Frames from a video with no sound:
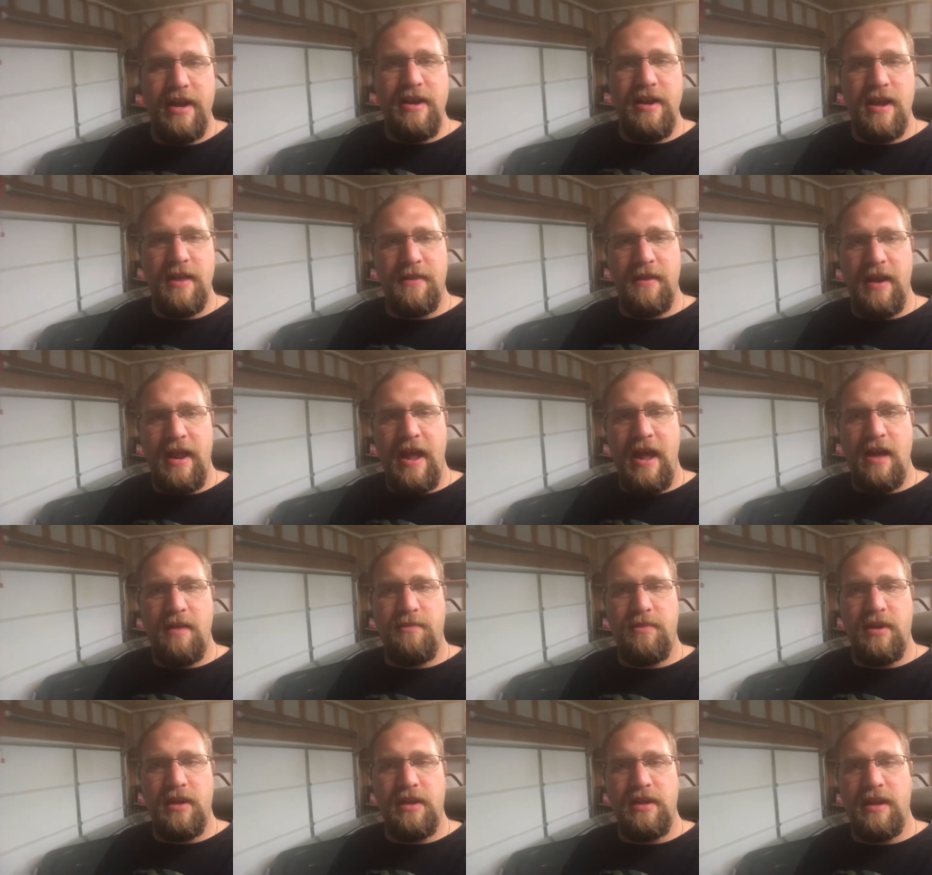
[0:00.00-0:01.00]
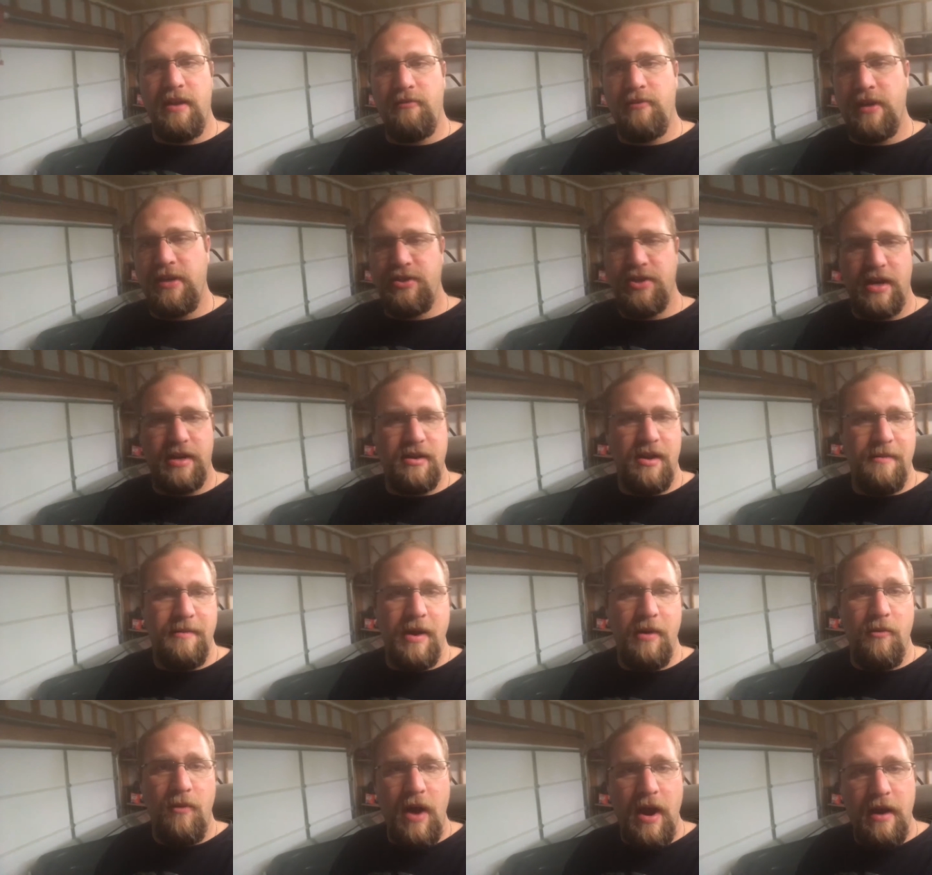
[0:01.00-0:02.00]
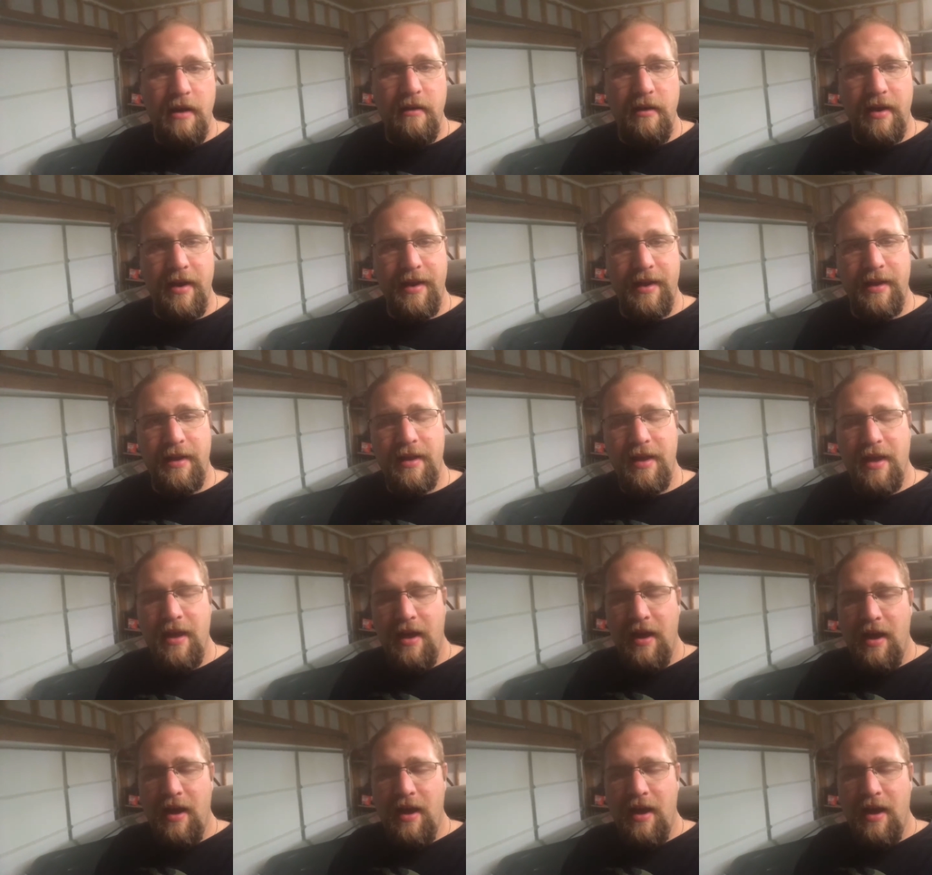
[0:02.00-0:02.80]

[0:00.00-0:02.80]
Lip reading: nothing happened. I rechecked all my wiring.